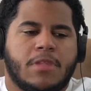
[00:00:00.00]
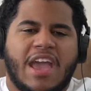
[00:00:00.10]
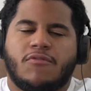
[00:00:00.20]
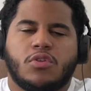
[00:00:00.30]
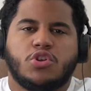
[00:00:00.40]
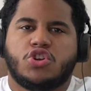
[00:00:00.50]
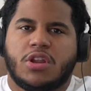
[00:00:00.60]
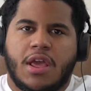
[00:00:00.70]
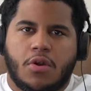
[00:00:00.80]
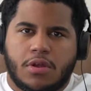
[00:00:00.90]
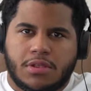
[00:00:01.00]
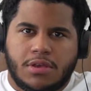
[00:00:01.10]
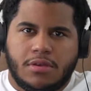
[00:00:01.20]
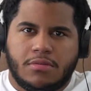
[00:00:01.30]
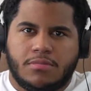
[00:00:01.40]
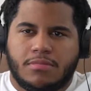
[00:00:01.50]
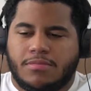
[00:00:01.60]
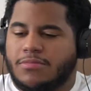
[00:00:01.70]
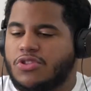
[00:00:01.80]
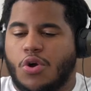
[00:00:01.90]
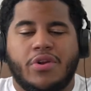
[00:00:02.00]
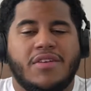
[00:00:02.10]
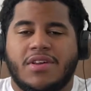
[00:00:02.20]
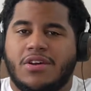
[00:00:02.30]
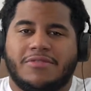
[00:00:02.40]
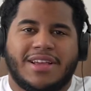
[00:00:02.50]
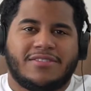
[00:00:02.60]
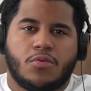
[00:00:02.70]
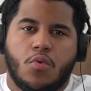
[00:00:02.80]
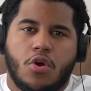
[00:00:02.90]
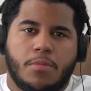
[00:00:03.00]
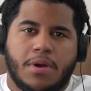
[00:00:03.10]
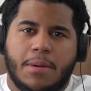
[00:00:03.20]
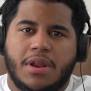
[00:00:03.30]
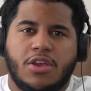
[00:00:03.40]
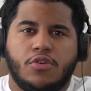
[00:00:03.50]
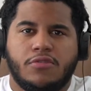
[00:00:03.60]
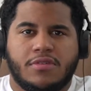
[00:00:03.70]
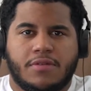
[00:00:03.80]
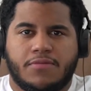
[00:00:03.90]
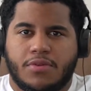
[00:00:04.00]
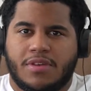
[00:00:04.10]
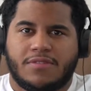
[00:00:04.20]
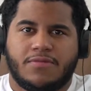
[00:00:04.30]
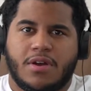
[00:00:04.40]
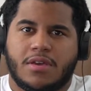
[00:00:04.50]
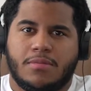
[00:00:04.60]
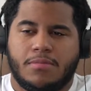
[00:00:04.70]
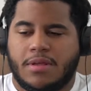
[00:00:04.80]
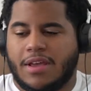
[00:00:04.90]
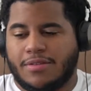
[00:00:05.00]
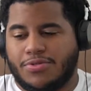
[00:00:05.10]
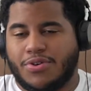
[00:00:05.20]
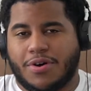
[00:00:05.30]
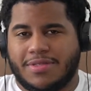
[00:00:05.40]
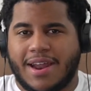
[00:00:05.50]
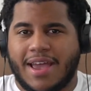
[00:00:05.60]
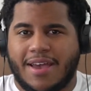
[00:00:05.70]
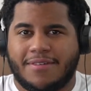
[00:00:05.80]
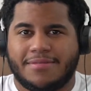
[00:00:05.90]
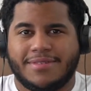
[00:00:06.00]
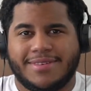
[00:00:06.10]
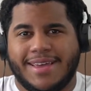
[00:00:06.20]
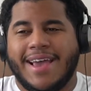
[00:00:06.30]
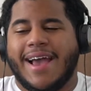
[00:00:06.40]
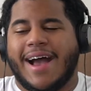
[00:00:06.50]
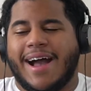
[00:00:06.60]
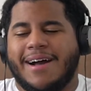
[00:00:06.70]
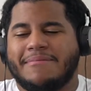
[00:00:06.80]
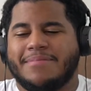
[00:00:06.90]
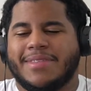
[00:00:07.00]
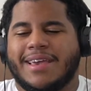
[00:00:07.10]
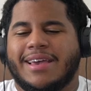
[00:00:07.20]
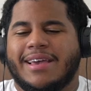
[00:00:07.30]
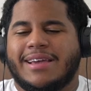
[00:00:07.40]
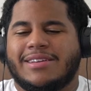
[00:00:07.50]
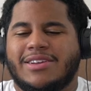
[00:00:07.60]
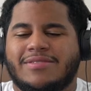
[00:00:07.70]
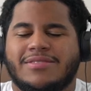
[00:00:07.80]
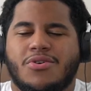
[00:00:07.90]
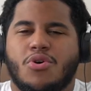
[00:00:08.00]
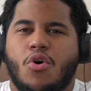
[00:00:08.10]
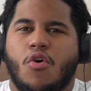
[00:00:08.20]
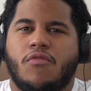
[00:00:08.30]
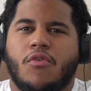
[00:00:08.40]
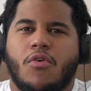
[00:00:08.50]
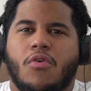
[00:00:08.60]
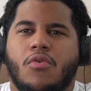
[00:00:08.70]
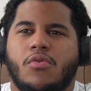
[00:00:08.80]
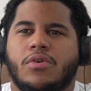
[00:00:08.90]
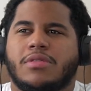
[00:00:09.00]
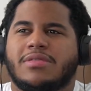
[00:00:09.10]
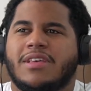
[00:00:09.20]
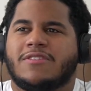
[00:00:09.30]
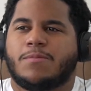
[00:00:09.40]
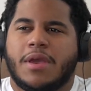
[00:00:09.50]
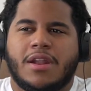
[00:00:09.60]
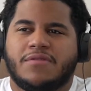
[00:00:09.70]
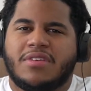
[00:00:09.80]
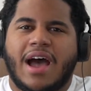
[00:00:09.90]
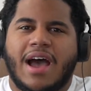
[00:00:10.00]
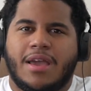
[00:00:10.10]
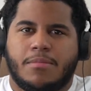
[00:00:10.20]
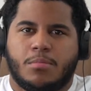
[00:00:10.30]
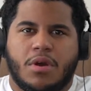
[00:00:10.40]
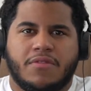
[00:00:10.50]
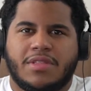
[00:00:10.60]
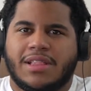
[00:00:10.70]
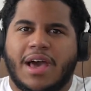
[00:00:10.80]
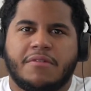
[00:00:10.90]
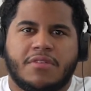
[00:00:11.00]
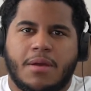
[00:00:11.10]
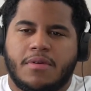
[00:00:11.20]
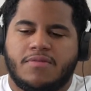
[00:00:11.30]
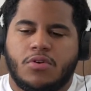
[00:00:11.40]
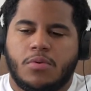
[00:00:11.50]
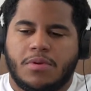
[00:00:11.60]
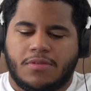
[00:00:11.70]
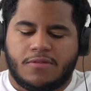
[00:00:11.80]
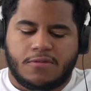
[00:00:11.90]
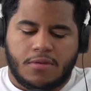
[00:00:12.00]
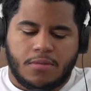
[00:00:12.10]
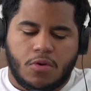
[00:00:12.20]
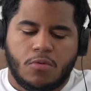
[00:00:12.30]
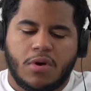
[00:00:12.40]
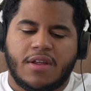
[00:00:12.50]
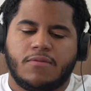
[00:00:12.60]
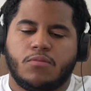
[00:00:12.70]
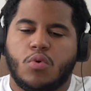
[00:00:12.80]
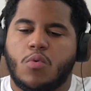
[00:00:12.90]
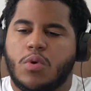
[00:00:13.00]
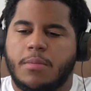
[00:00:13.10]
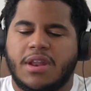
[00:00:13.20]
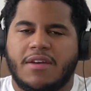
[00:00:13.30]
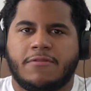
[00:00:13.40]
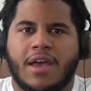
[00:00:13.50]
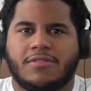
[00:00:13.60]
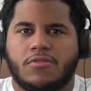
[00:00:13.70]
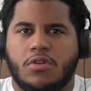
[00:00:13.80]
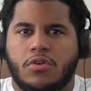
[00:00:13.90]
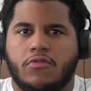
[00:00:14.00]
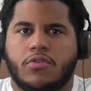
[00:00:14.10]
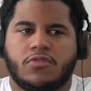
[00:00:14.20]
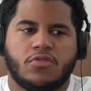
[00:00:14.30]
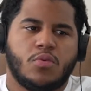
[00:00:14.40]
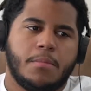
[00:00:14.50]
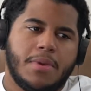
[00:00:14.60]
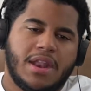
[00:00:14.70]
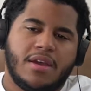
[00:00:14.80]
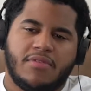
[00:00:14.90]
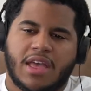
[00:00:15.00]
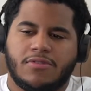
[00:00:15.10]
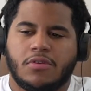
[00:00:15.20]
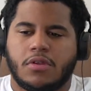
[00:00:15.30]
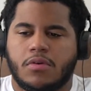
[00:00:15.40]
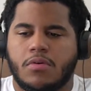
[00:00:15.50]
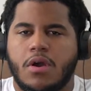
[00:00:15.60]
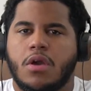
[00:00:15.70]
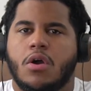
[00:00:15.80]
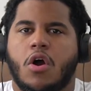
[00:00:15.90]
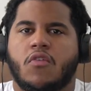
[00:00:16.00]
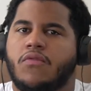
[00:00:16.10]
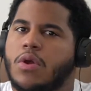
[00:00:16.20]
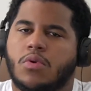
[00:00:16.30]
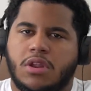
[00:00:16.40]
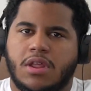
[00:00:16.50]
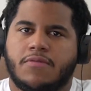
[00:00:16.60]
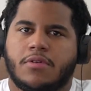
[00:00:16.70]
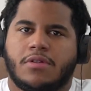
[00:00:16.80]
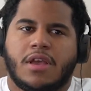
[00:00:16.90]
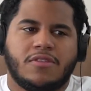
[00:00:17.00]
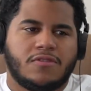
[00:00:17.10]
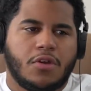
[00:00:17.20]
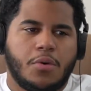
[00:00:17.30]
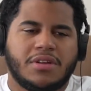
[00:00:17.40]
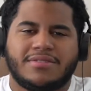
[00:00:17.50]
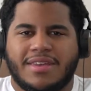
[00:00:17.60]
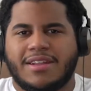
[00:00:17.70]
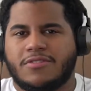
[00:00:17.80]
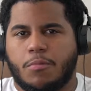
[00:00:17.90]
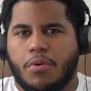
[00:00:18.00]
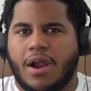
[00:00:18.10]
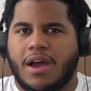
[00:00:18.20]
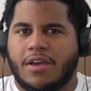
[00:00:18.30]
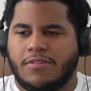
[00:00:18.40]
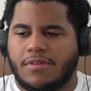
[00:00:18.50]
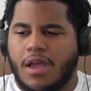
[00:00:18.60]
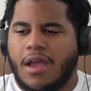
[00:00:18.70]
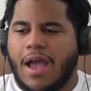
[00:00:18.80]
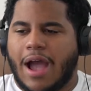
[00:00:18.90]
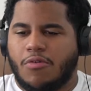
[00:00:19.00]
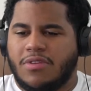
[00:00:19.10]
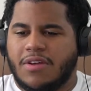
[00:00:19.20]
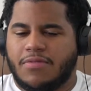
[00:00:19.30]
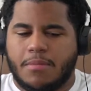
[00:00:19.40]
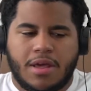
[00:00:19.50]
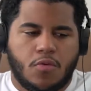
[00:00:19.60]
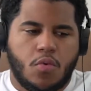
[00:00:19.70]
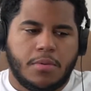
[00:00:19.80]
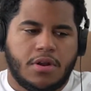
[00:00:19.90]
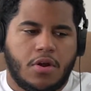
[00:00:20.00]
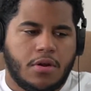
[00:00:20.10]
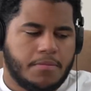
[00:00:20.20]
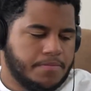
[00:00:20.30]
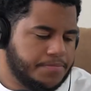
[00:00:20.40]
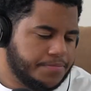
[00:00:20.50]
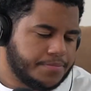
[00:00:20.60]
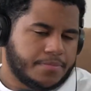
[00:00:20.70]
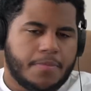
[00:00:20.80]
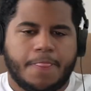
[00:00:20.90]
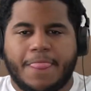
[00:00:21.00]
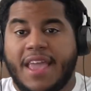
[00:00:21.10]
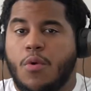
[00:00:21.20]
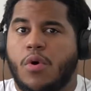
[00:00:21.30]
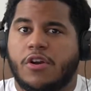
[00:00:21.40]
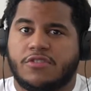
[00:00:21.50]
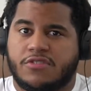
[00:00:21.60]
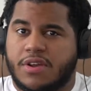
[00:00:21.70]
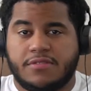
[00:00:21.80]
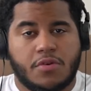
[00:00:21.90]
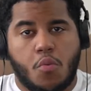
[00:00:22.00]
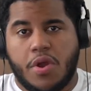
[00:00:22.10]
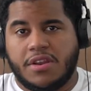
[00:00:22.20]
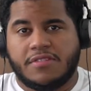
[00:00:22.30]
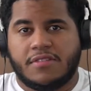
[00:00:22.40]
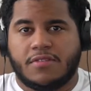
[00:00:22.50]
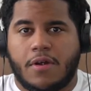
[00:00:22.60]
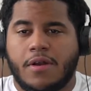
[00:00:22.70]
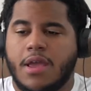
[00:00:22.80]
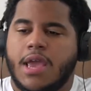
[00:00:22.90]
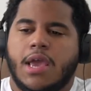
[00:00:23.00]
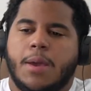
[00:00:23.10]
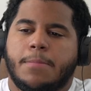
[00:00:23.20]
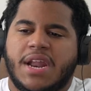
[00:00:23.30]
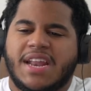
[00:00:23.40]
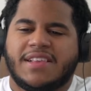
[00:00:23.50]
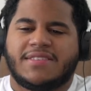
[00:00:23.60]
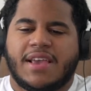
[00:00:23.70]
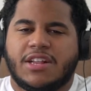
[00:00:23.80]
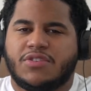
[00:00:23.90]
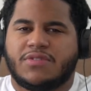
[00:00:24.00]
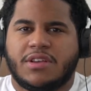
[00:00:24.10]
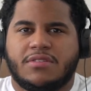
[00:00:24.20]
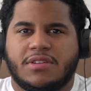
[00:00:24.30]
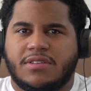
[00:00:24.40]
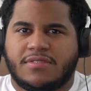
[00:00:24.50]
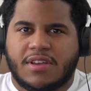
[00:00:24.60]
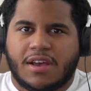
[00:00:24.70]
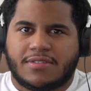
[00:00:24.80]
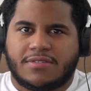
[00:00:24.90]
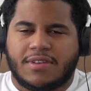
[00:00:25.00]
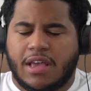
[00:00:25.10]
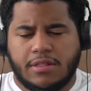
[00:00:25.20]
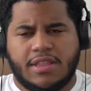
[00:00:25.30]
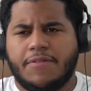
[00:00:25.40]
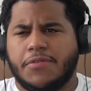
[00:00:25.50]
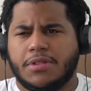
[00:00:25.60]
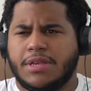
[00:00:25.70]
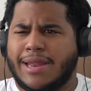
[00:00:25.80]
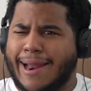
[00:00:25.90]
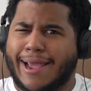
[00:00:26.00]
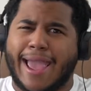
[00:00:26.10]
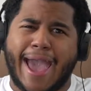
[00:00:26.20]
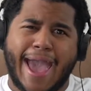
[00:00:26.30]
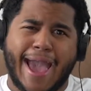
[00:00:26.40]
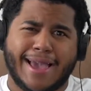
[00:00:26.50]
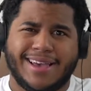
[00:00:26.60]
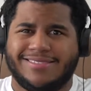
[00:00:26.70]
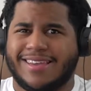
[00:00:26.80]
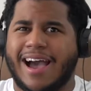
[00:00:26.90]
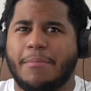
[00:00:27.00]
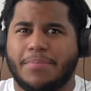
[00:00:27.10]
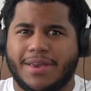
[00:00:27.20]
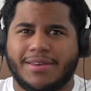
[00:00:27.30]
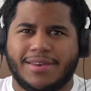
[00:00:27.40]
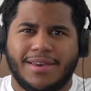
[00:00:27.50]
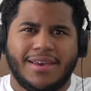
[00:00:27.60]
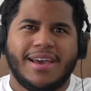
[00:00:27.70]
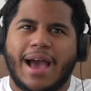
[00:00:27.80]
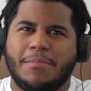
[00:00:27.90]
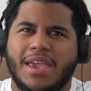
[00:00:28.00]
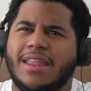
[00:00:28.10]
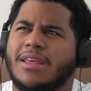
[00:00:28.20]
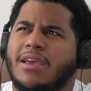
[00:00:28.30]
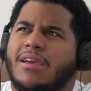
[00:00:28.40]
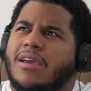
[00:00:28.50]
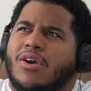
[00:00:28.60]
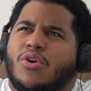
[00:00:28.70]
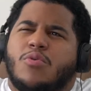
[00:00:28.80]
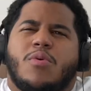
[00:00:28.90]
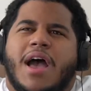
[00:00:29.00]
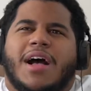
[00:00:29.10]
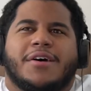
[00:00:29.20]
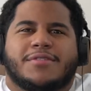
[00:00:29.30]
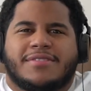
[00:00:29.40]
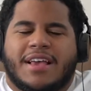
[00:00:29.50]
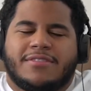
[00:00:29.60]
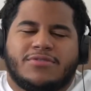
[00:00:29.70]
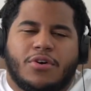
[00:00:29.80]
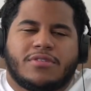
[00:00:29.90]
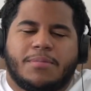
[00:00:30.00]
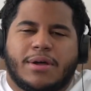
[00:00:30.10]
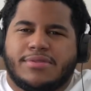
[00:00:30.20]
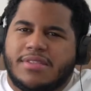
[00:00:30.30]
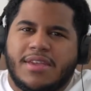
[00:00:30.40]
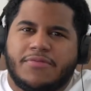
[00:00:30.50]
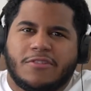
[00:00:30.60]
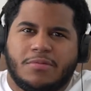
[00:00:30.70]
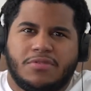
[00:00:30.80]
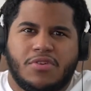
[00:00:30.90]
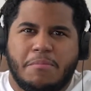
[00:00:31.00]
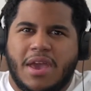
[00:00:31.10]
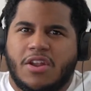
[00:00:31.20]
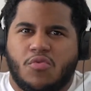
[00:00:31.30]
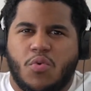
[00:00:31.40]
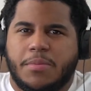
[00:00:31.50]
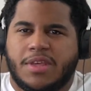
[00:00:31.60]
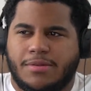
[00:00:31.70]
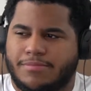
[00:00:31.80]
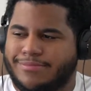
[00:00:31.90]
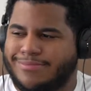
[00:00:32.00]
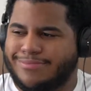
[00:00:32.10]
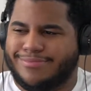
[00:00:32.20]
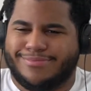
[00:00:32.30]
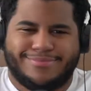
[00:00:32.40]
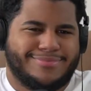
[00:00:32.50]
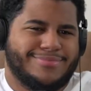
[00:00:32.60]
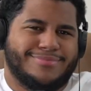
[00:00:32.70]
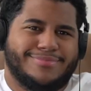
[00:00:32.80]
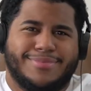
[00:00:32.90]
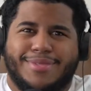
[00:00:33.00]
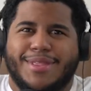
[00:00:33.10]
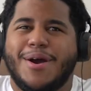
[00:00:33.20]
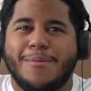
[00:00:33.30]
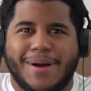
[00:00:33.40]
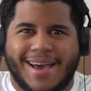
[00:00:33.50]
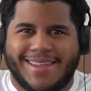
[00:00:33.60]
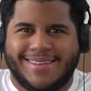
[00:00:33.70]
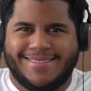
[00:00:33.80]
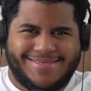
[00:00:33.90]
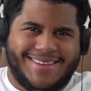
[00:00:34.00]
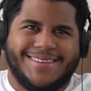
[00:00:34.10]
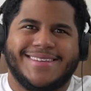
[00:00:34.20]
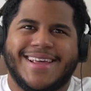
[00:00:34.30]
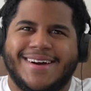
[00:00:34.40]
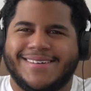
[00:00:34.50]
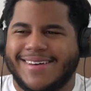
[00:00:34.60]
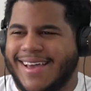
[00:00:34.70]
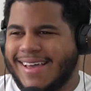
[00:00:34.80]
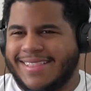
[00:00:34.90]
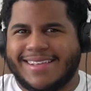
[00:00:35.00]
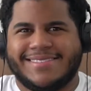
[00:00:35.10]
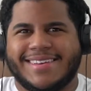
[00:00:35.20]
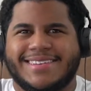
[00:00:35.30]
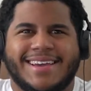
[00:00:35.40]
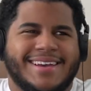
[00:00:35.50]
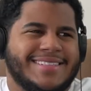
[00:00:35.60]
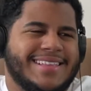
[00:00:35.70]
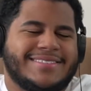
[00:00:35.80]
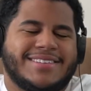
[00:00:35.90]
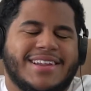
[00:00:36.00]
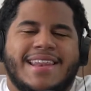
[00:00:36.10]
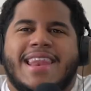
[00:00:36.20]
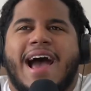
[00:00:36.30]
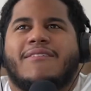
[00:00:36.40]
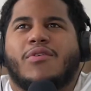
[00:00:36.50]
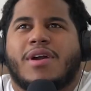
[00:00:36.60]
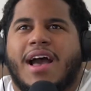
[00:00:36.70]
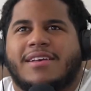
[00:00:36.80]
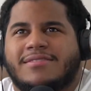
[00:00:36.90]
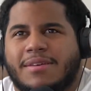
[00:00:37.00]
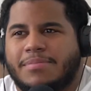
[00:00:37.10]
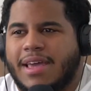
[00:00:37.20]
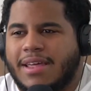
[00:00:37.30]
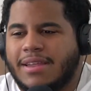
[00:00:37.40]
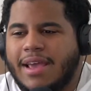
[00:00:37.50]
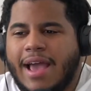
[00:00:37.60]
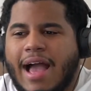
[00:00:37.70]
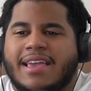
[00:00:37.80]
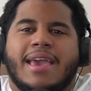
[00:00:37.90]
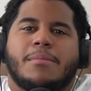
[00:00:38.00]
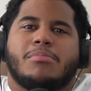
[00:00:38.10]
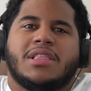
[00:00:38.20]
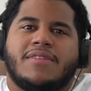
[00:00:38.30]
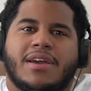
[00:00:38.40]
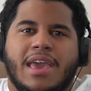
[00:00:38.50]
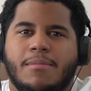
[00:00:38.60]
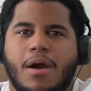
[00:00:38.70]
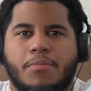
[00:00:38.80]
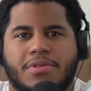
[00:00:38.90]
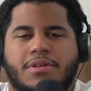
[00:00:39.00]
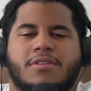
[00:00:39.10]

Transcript: evolutionarily. Don't even know if that's a word, but I'm going to use it for this fucking thought that I have. Just over the span of time, of the lifetime of humans, what women have had to do versus what men have had to do are very different. And so it's not a surprise how different men and women are and what our strengths and weaknesses are. But it is interesting to discuss, and definitely not a hack topic. I mean, who else has talked about the difference between men and women? Nobody. That's such a novel concept that I can't believe I came up with in